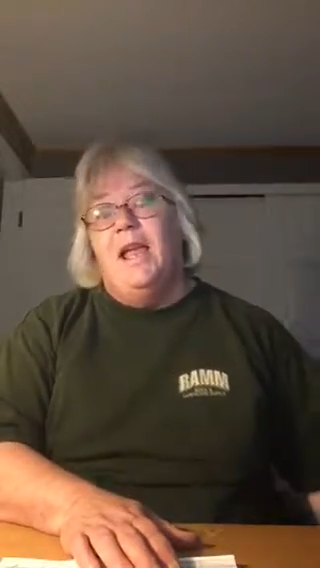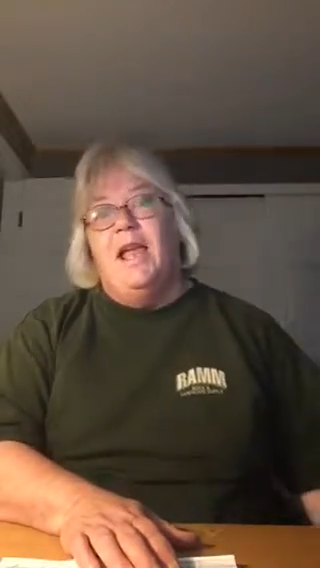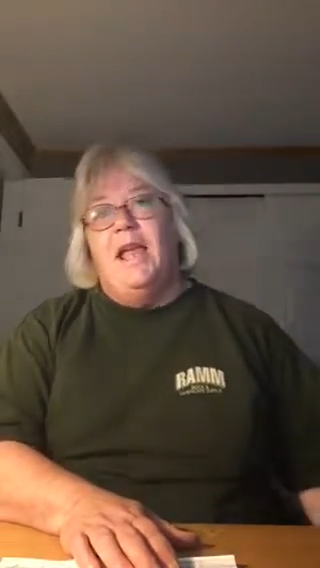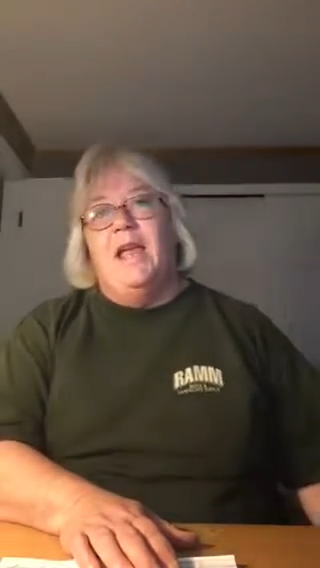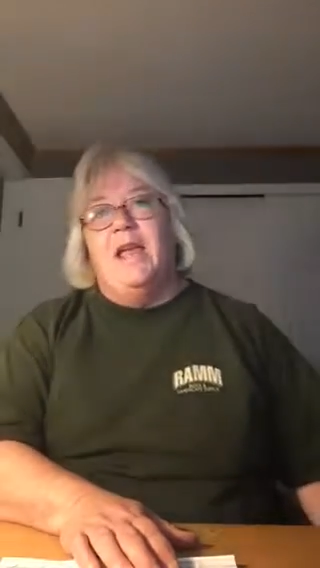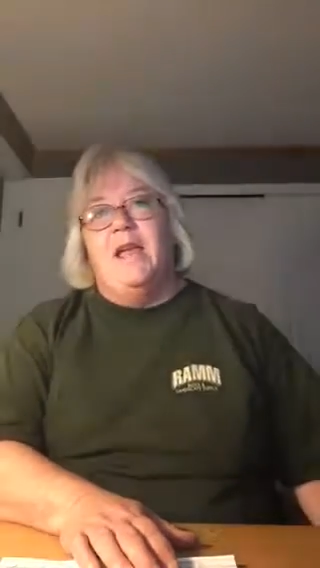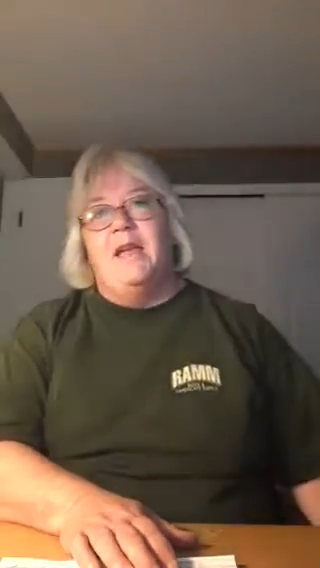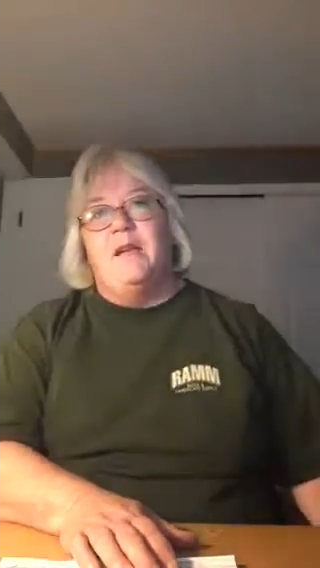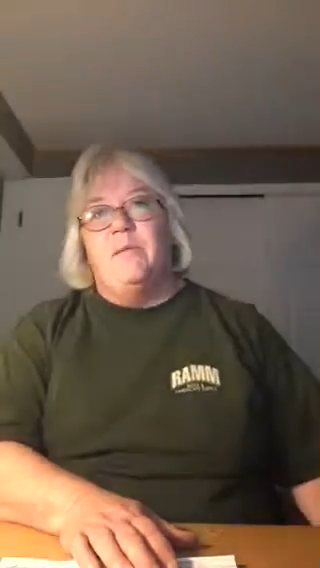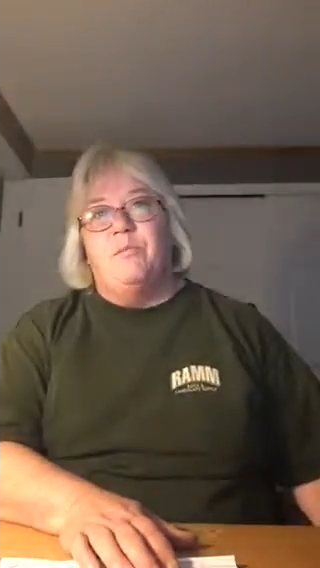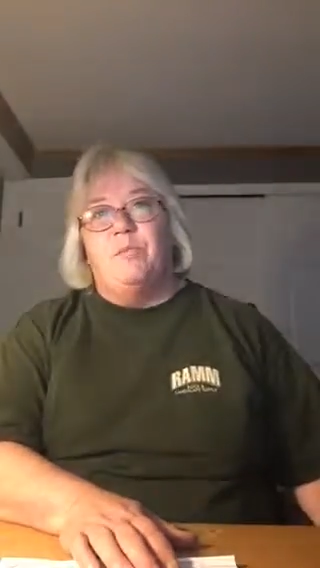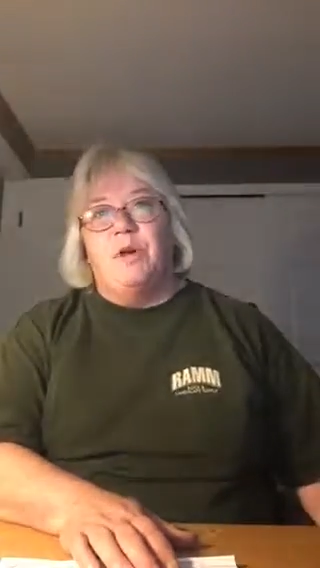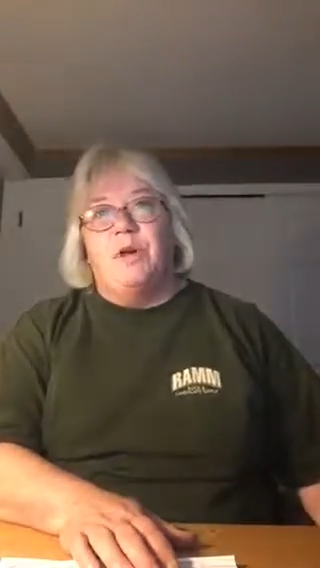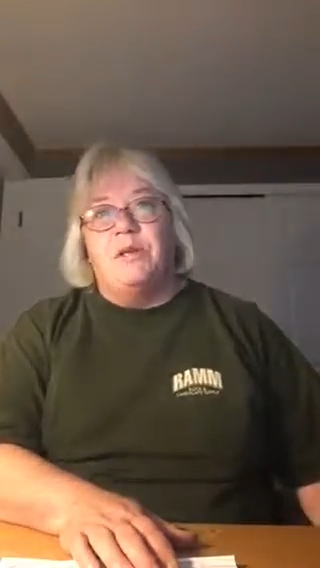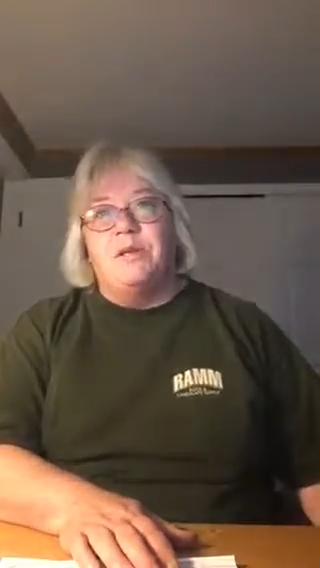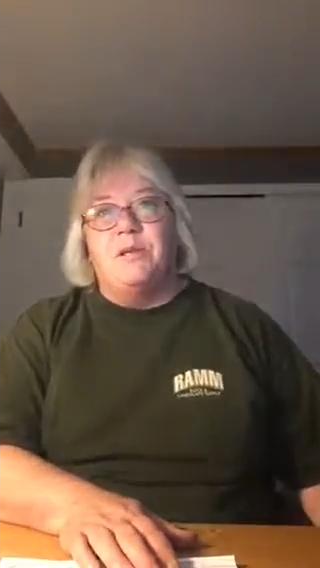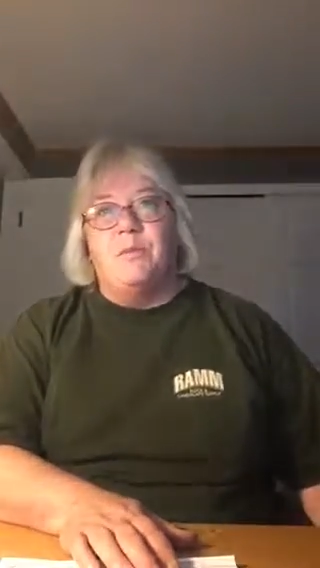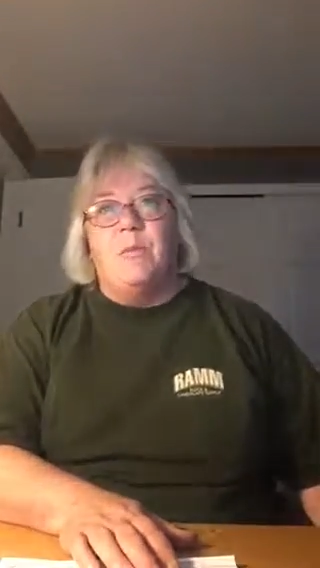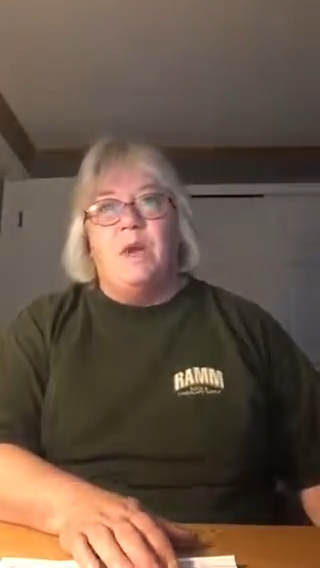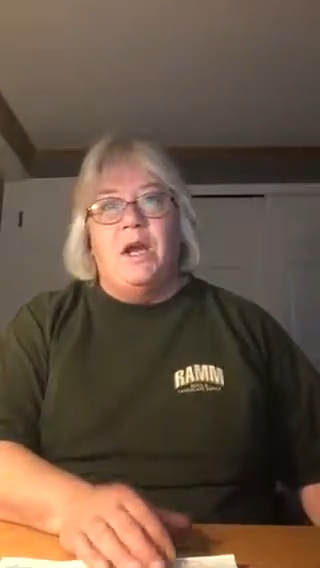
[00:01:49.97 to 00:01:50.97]
And it
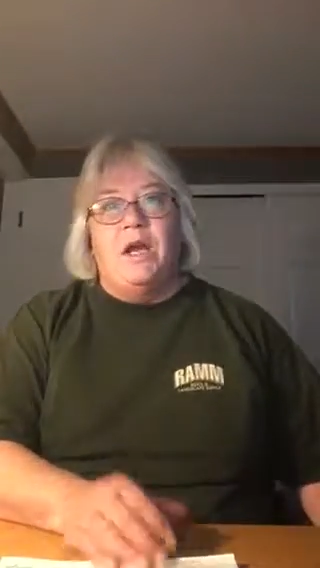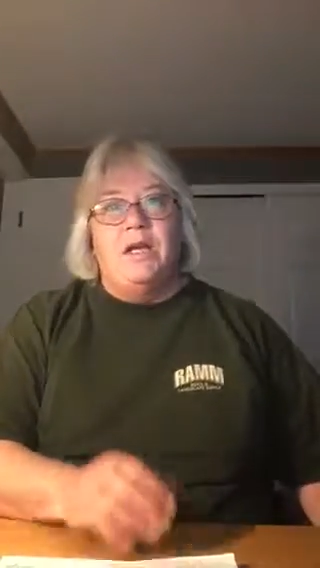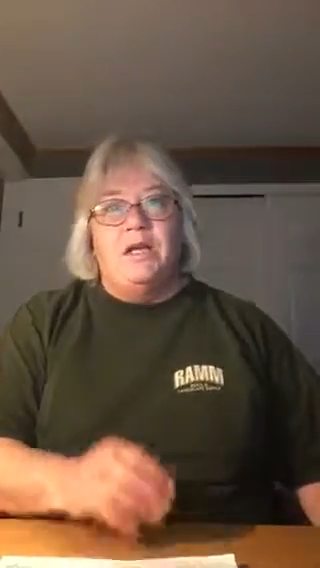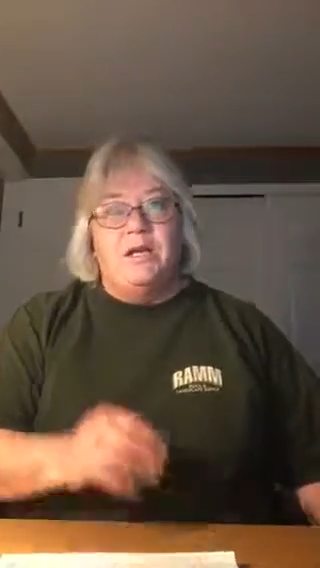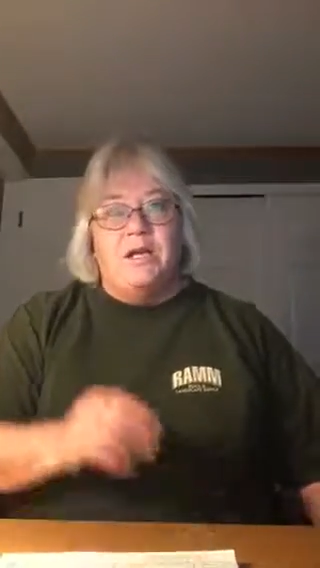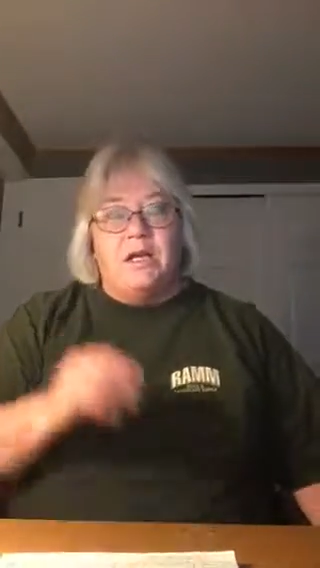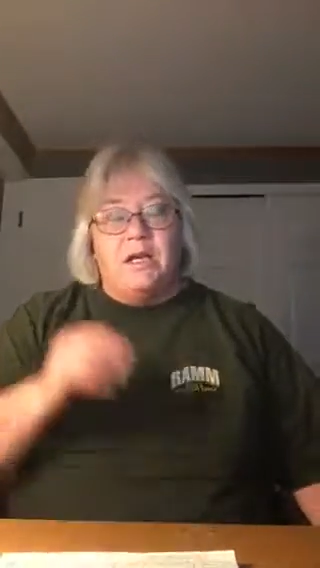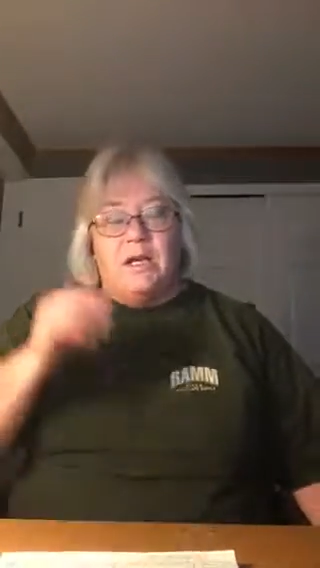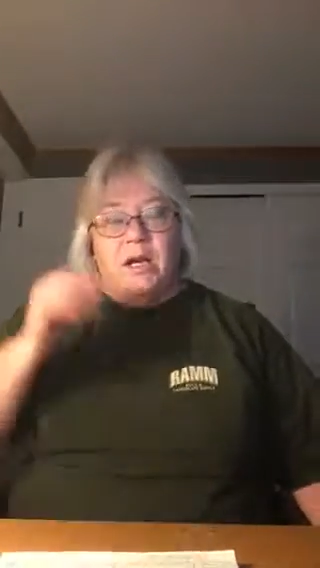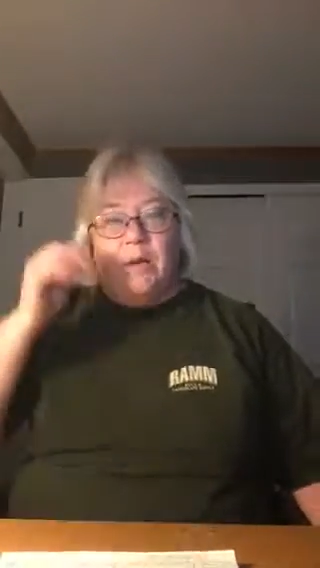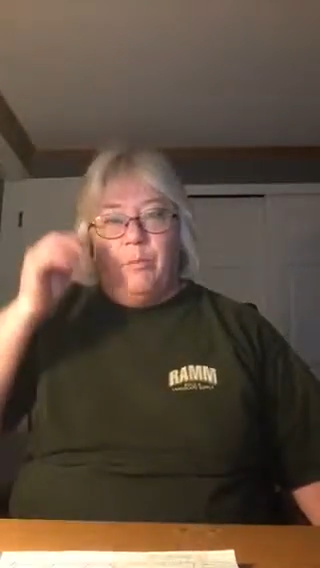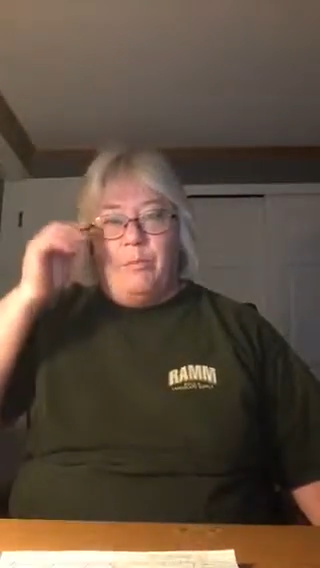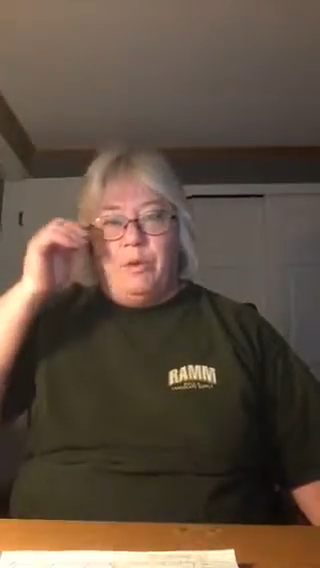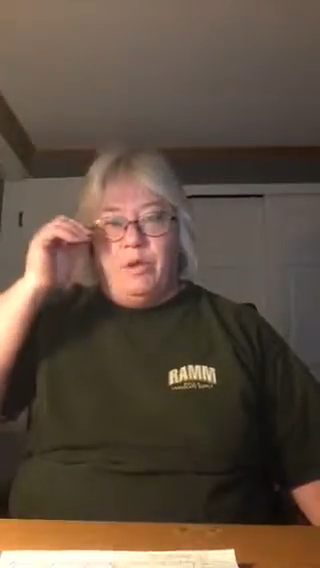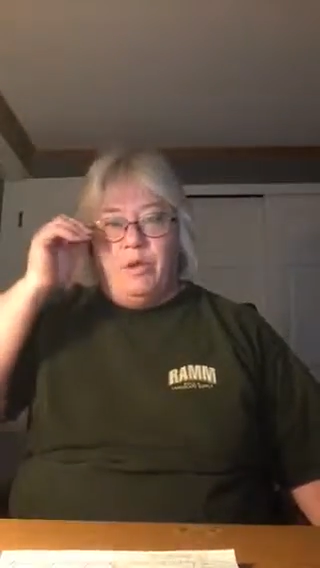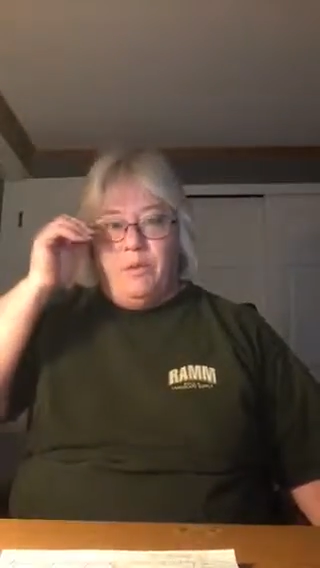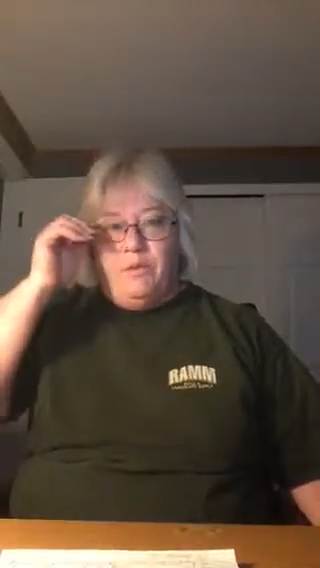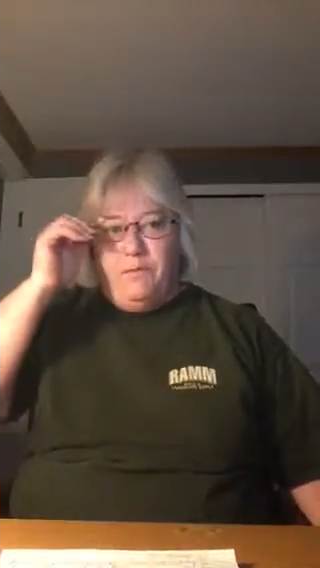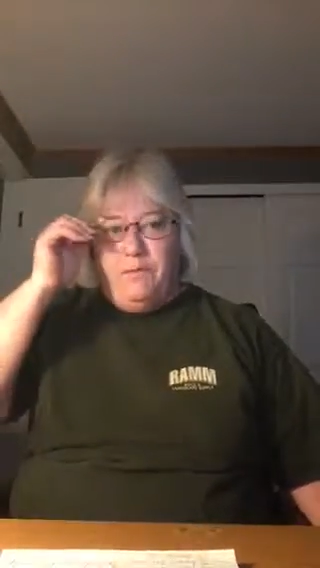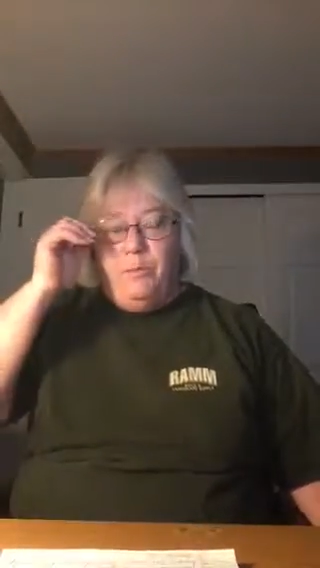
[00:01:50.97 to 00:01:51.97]
brought to mind a
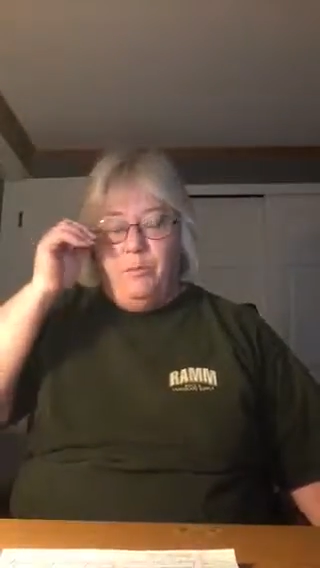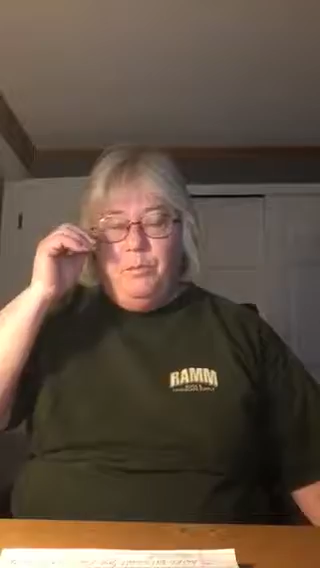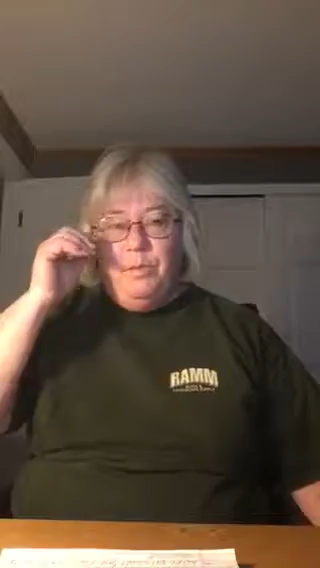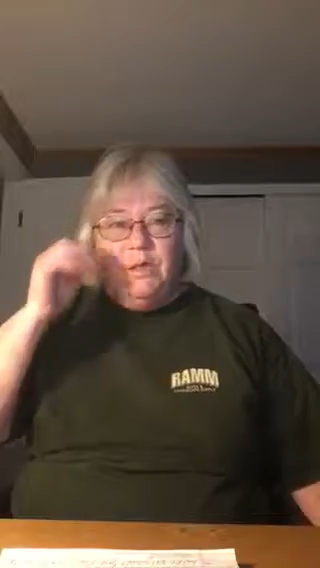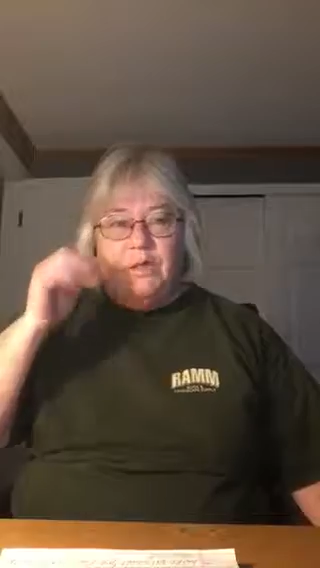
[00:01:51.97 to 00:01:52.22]
couple of